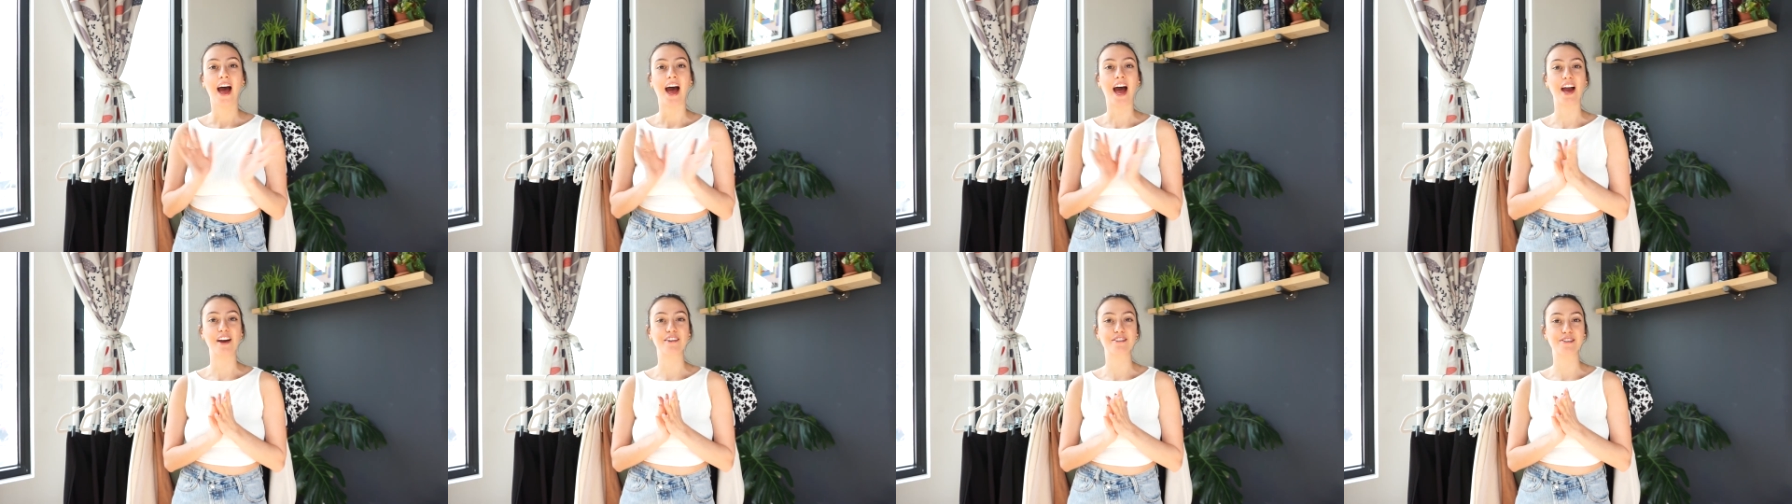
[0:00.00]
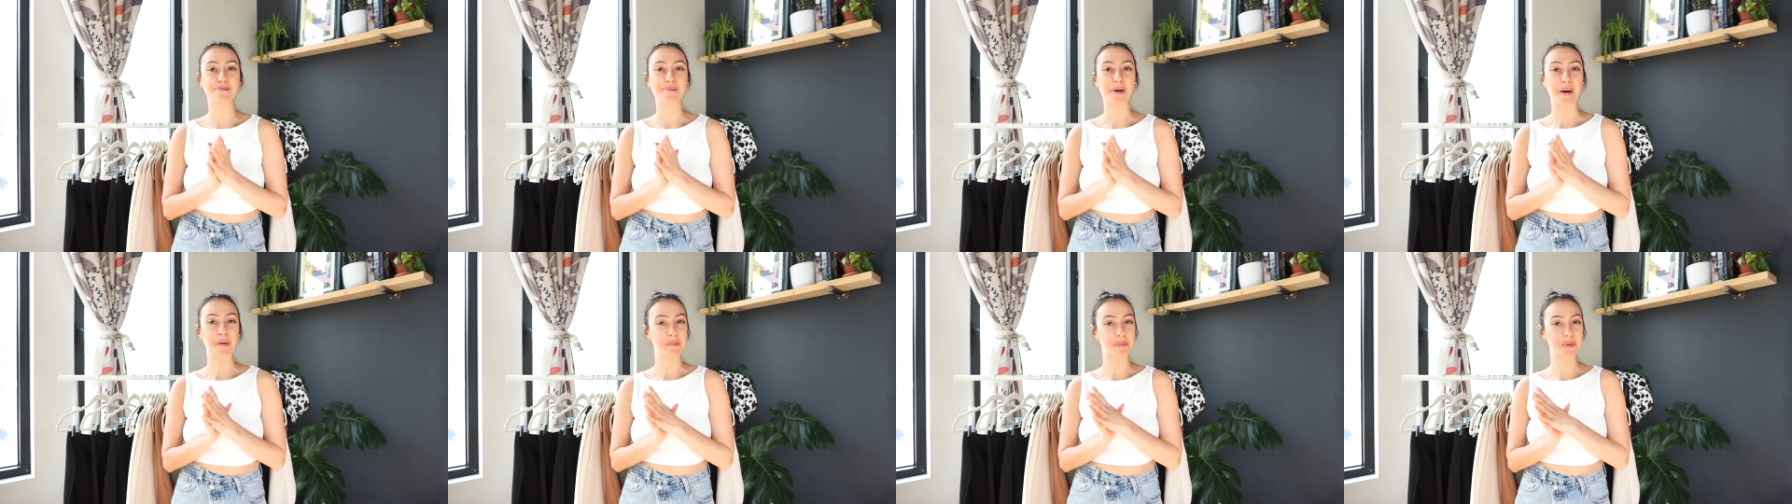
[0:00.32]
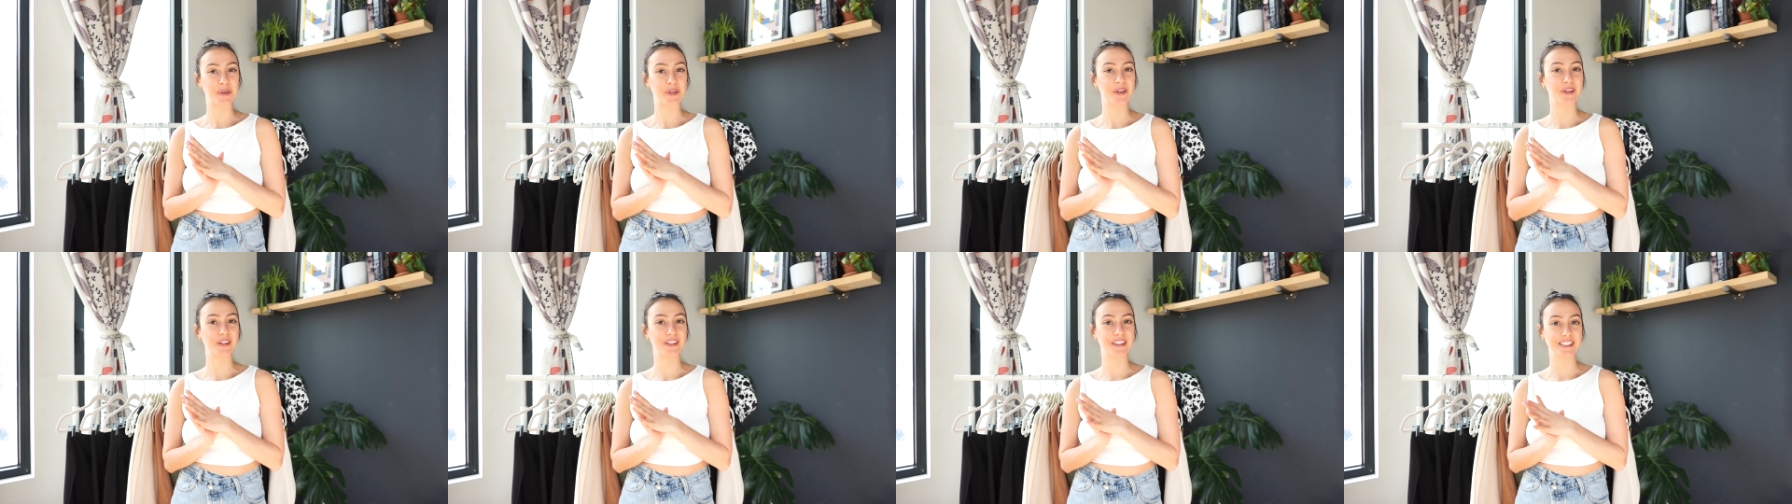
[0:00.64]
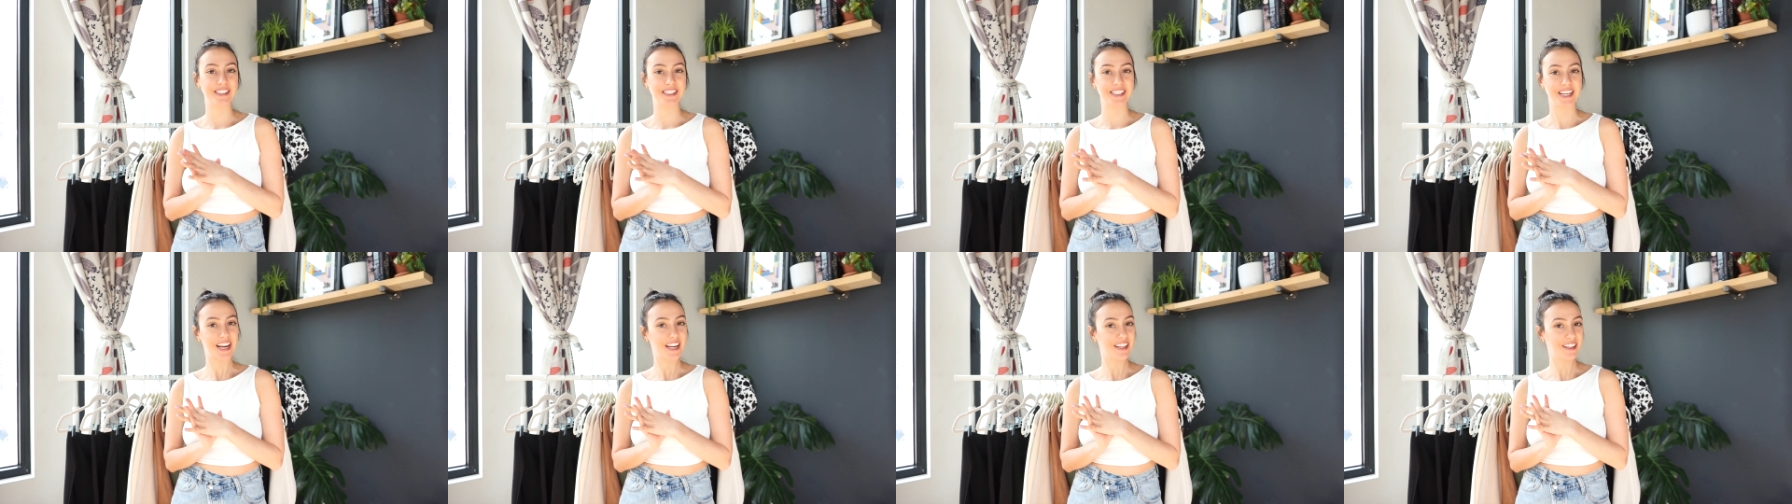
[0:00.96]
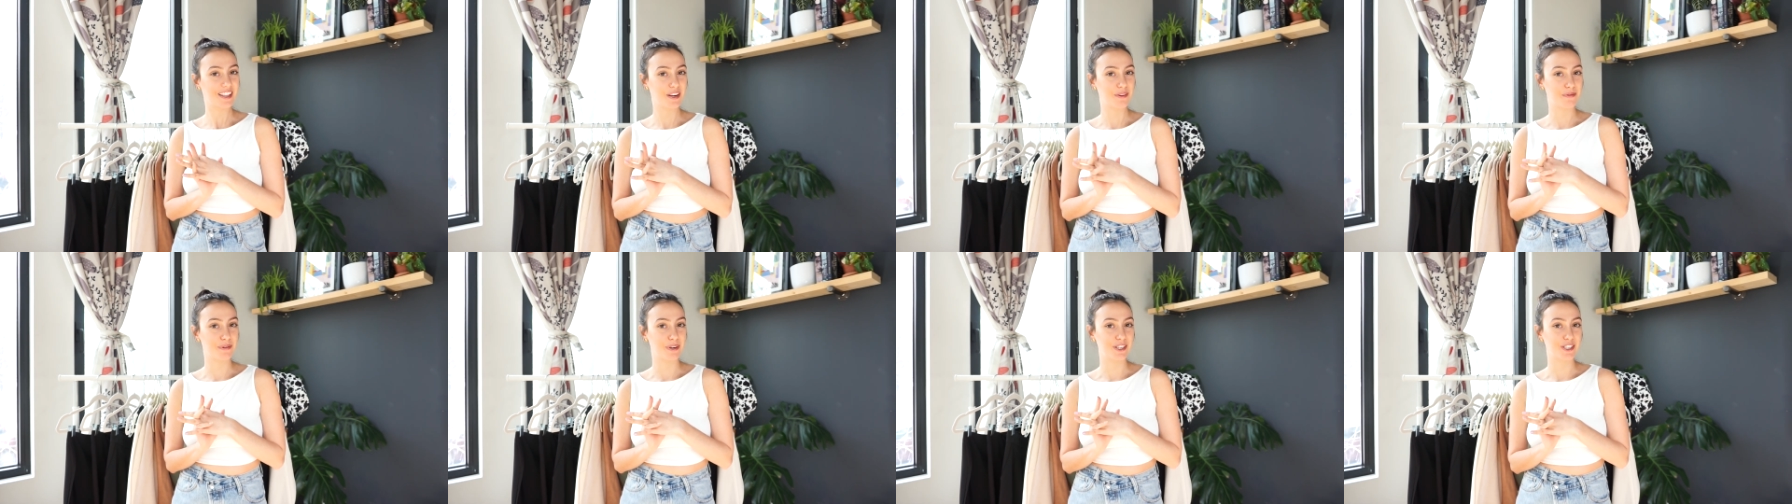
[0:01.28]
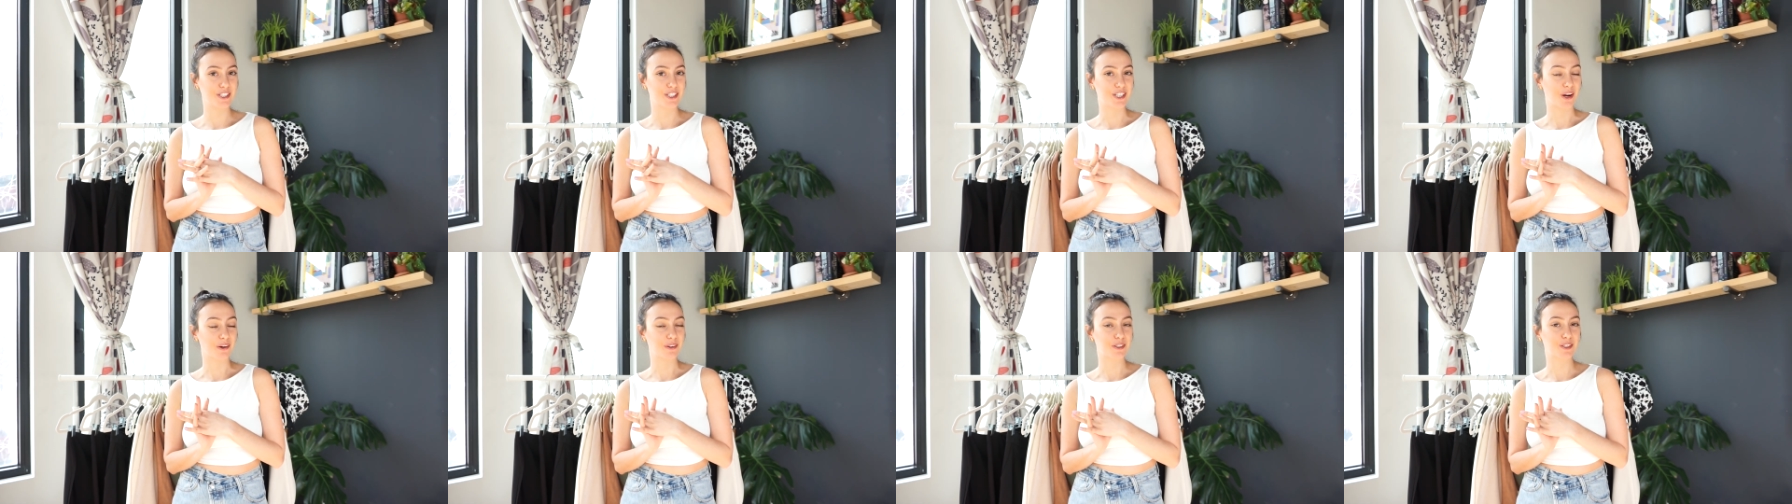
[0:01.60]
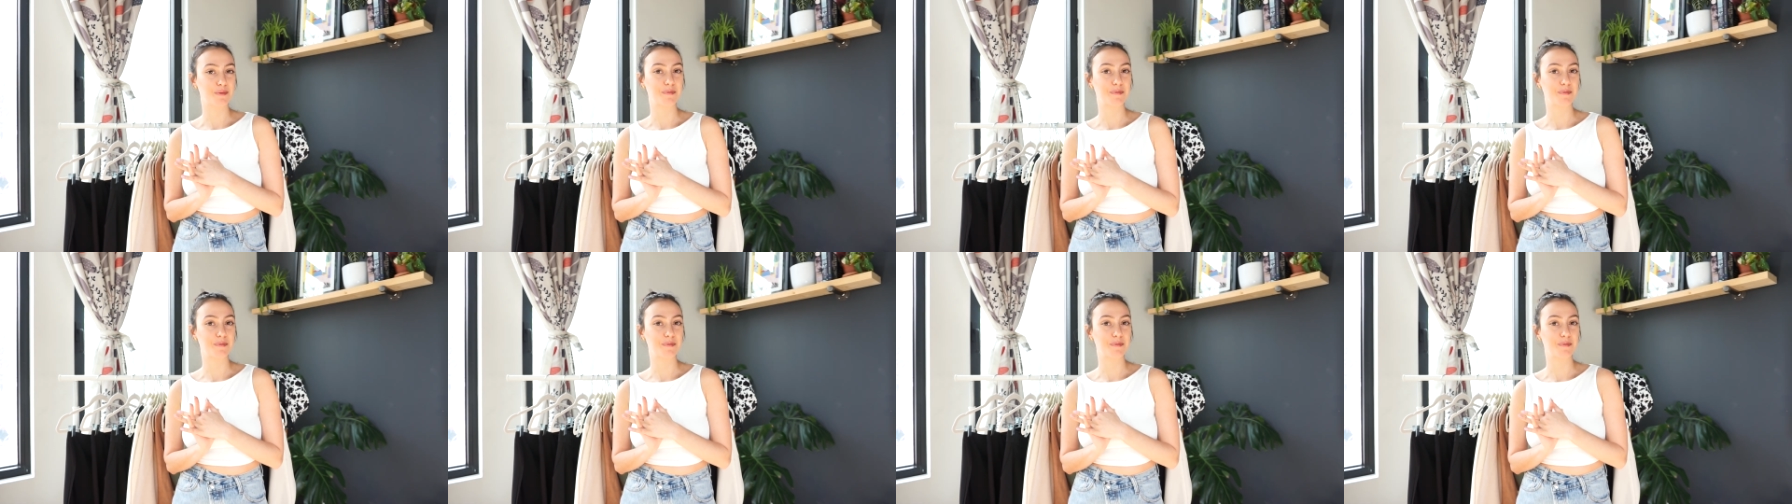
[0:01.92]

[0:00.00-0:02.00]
I remember the day they reached out